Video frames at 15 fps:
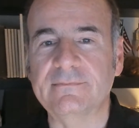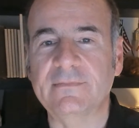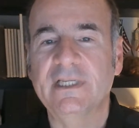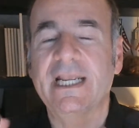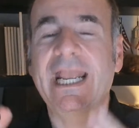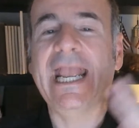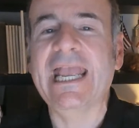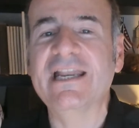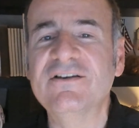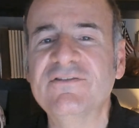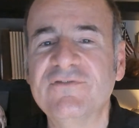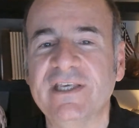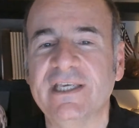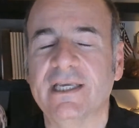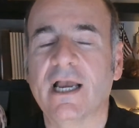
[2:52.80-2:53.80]

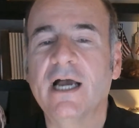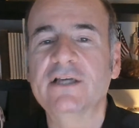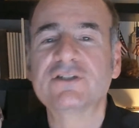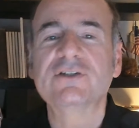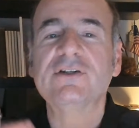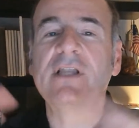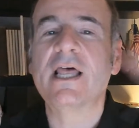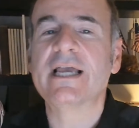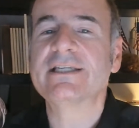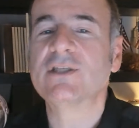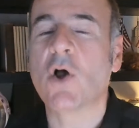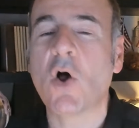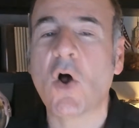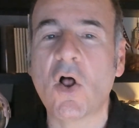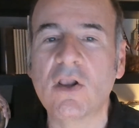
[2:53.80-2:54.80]
envy underlies
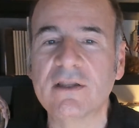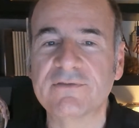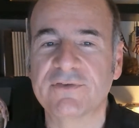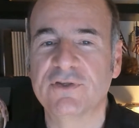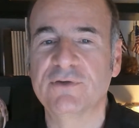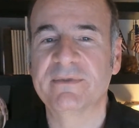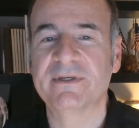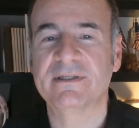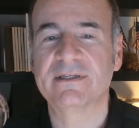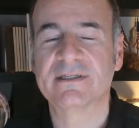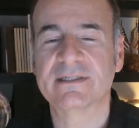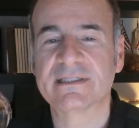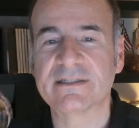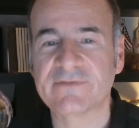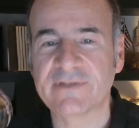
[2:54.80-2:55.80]
all of human
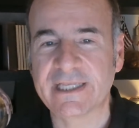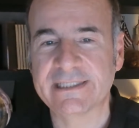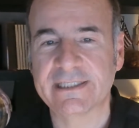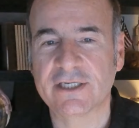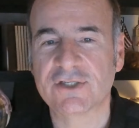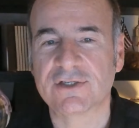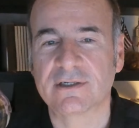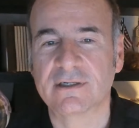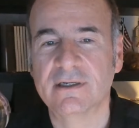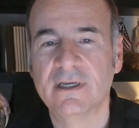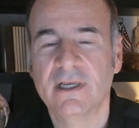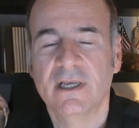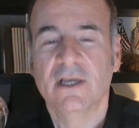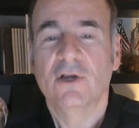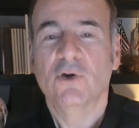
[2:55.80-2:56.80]
civilization.
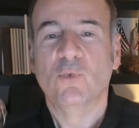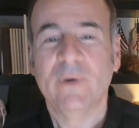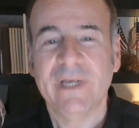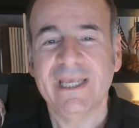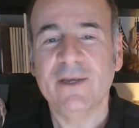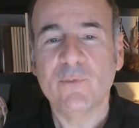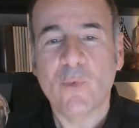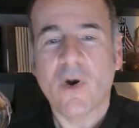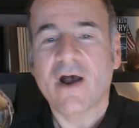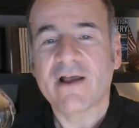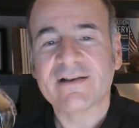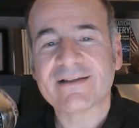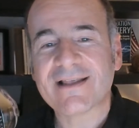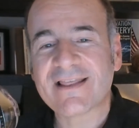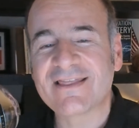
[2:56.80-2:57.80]
We want
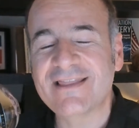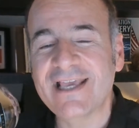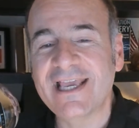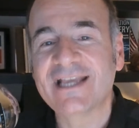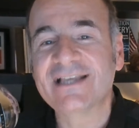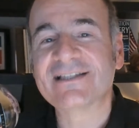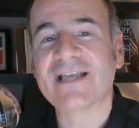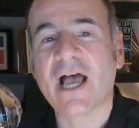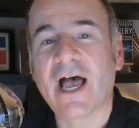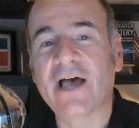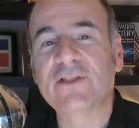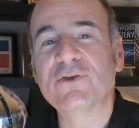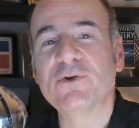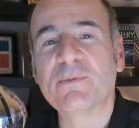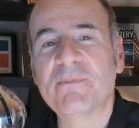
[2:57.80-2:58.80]
things
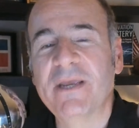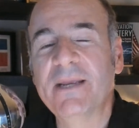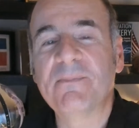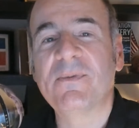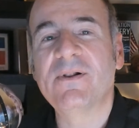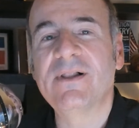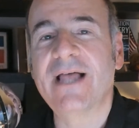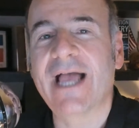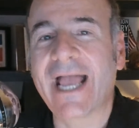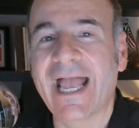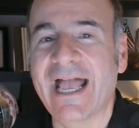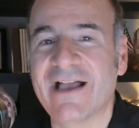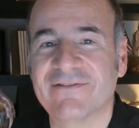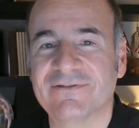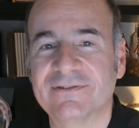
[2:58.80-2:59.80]
other people
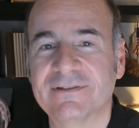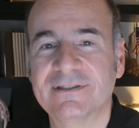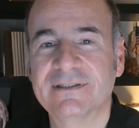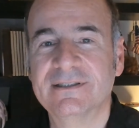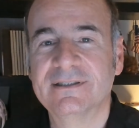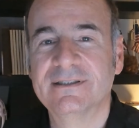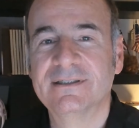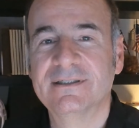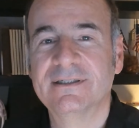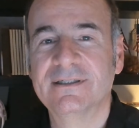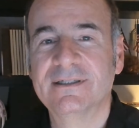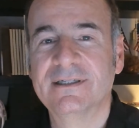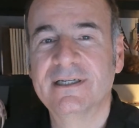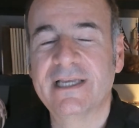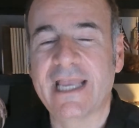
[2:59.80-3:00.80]
have.
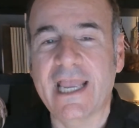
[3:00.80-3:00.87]
And